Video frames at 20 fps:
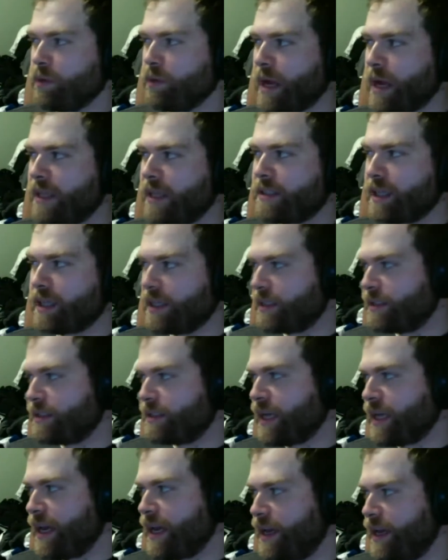Reddit's gonna
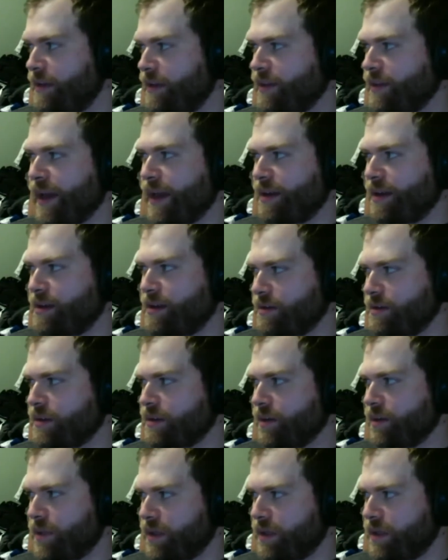say like
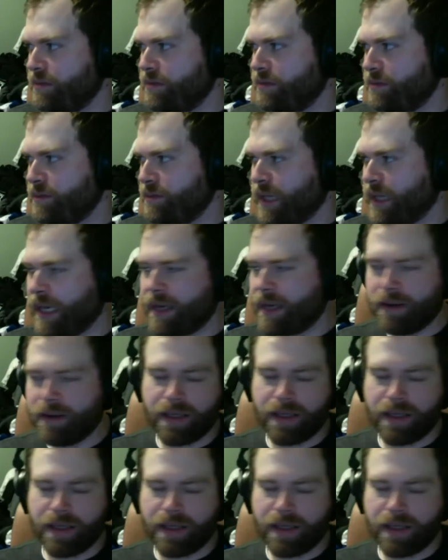something like